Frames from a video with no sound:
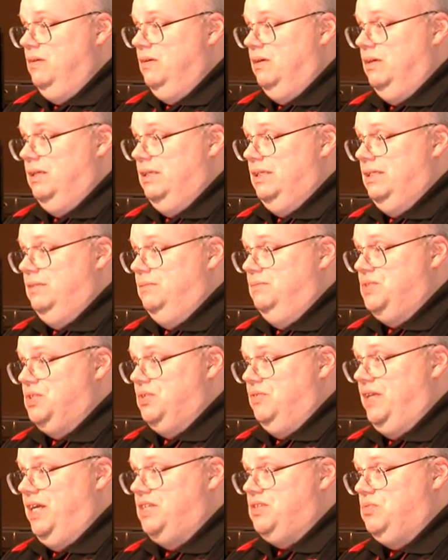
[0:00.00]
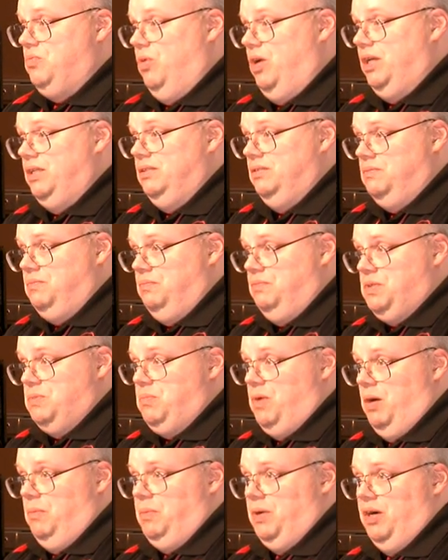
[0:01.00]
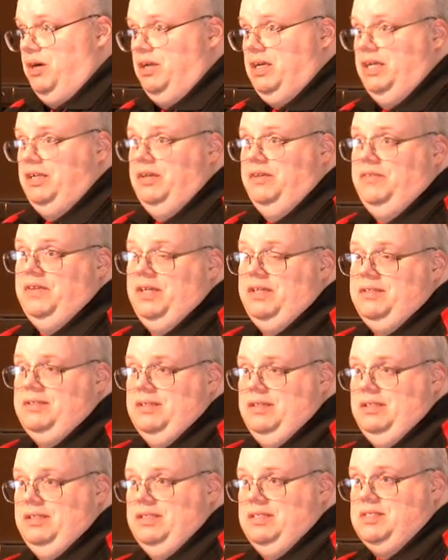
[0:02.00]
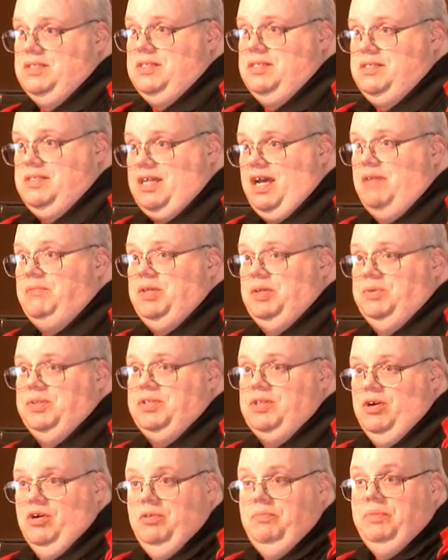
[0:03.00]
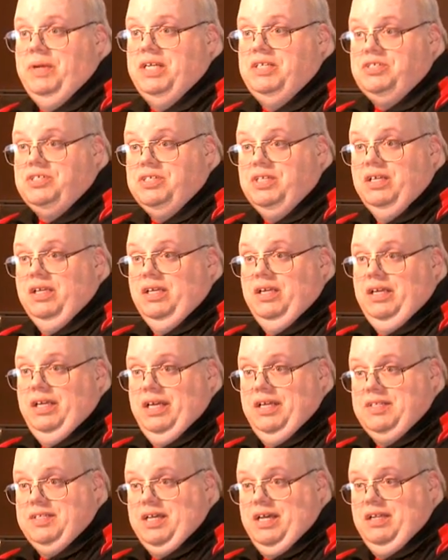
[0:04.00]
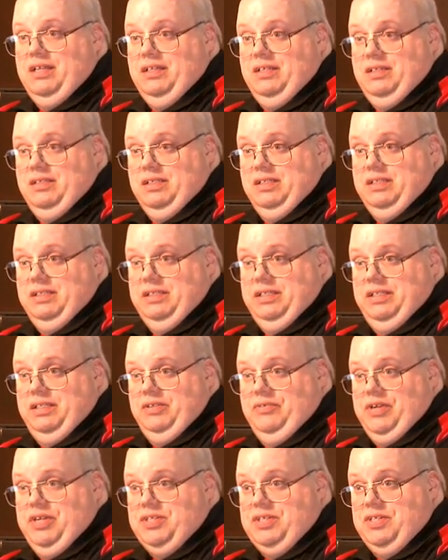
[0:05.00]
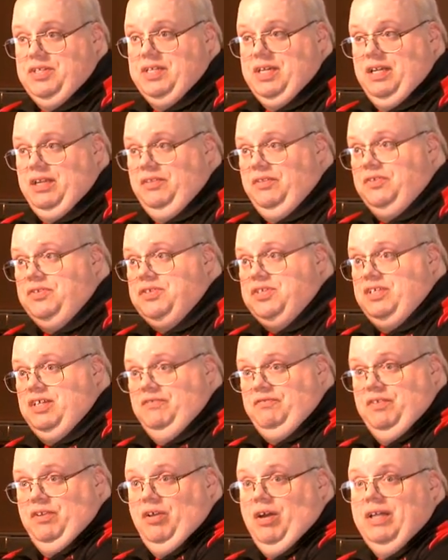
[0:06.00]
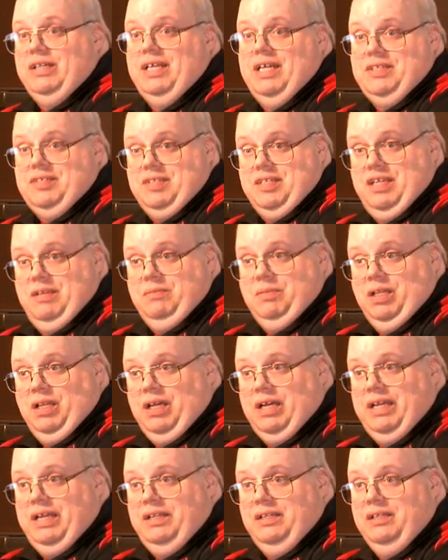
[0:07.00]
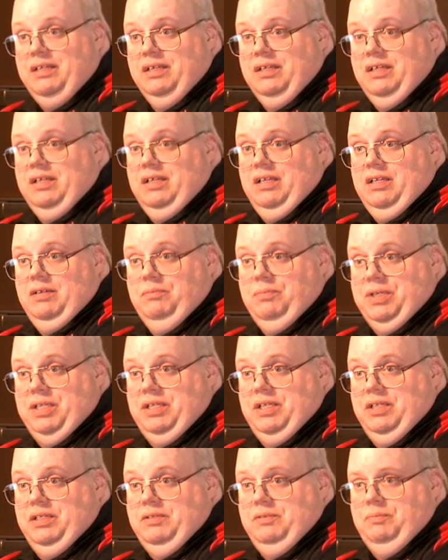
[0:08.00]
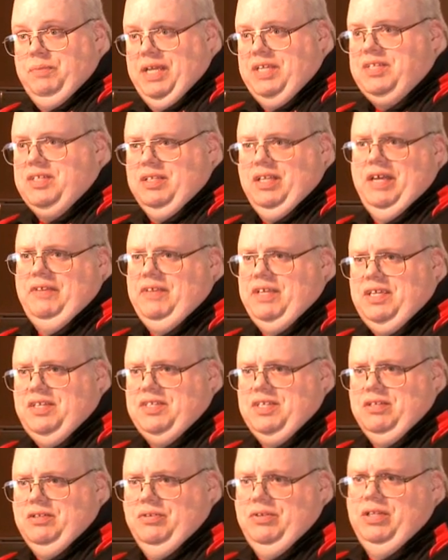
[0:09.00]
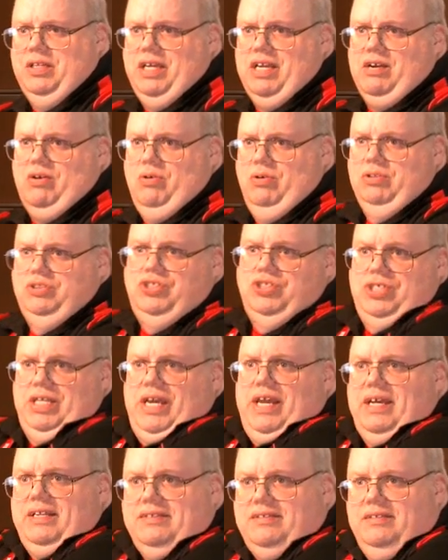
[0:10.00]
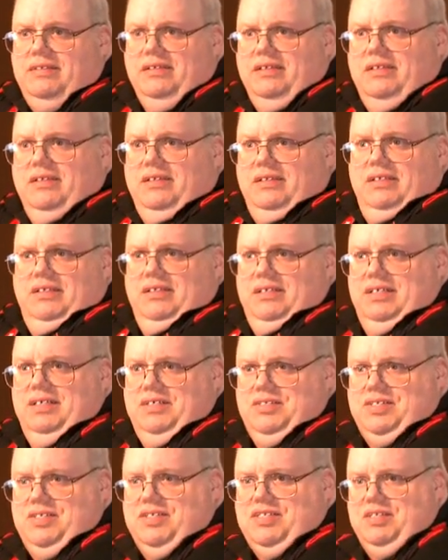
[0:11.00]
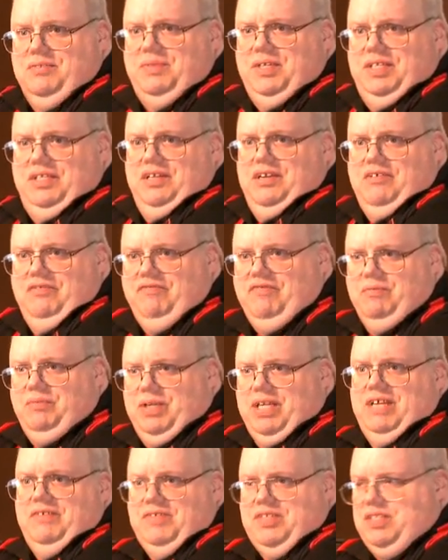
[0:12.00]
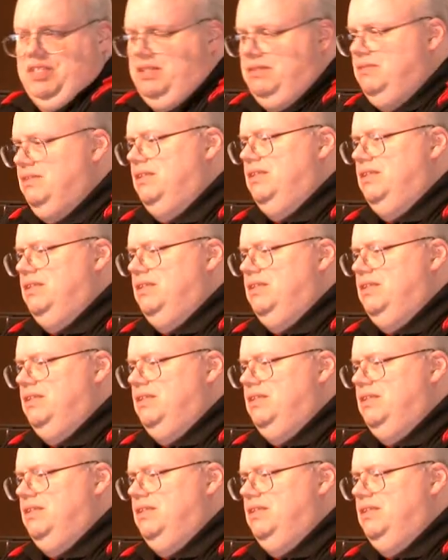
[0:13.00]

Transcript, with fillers: Uh, so that's one small part. I know that uh, Simon with CodeBench has got uh, integration. He's got other stuff along that same line, but basically I think he's included like a whole chat uh, system in there from what I've seen.